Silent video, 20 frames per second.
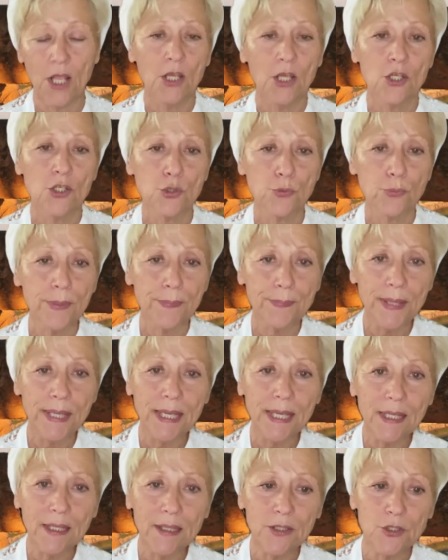So we
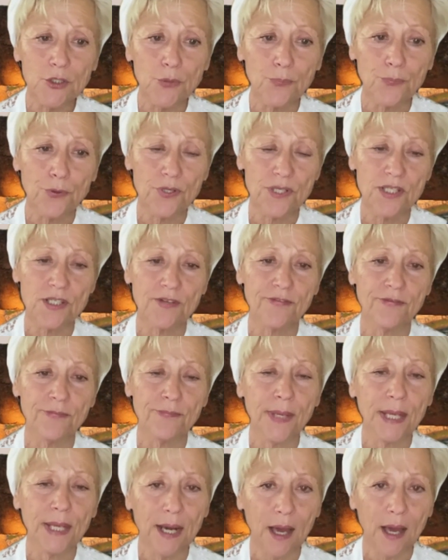begin the process of
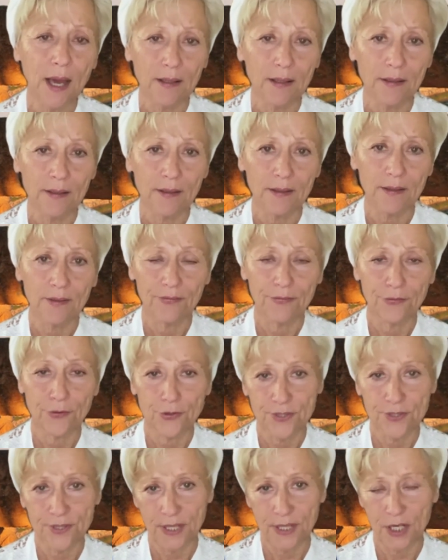Milah,
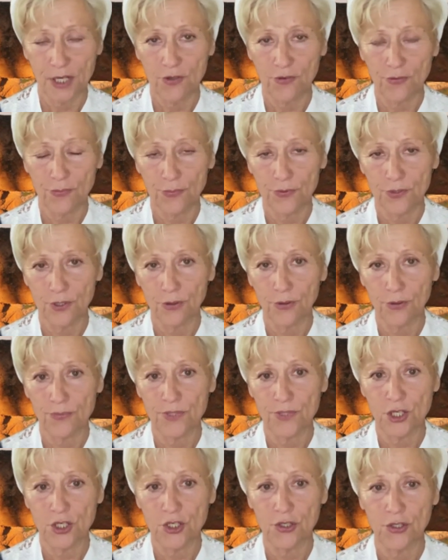1st stage of
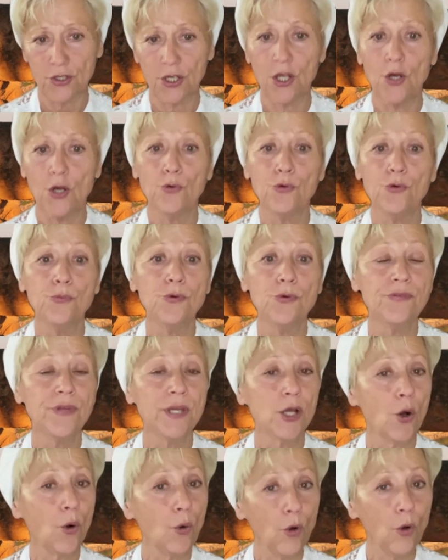circumcision,
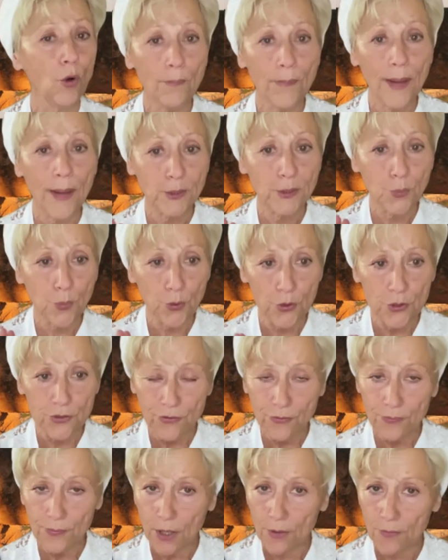removing all bad words
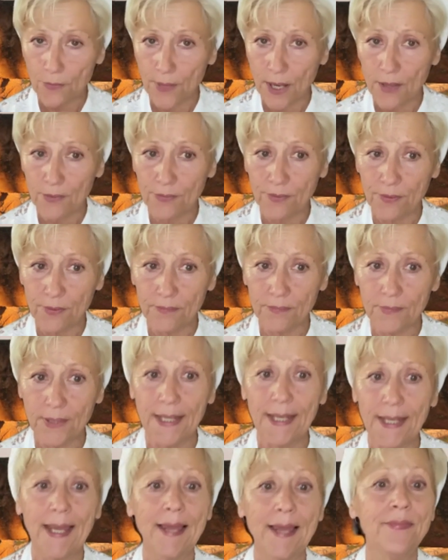from our mouth,
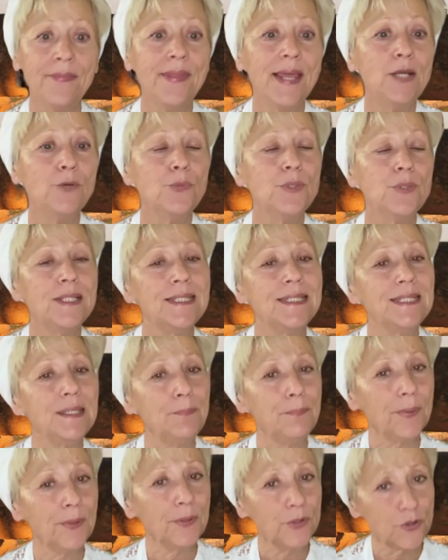and then we
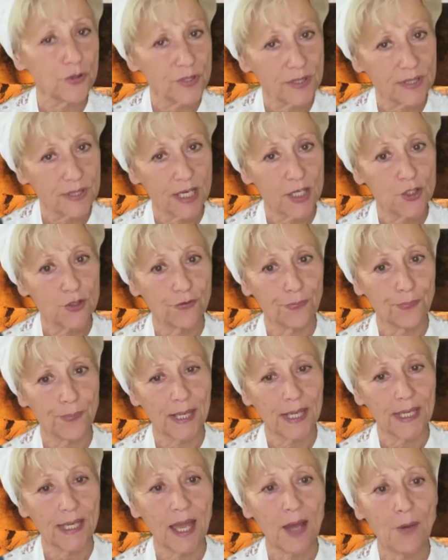deepen the stage of
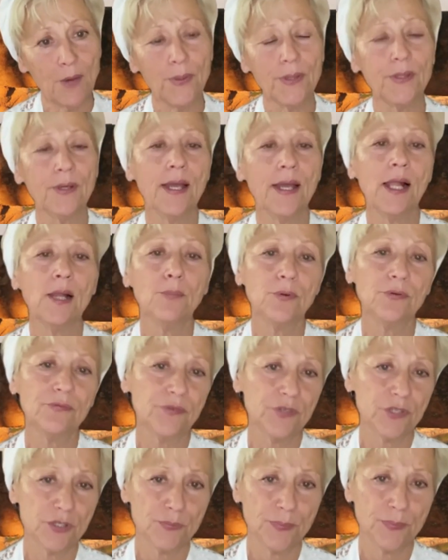Priya with the help of the
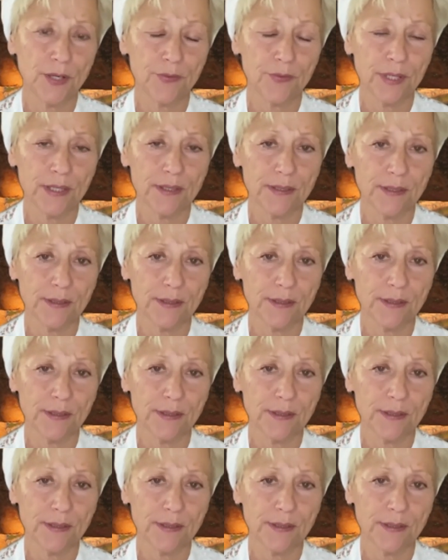Spirit.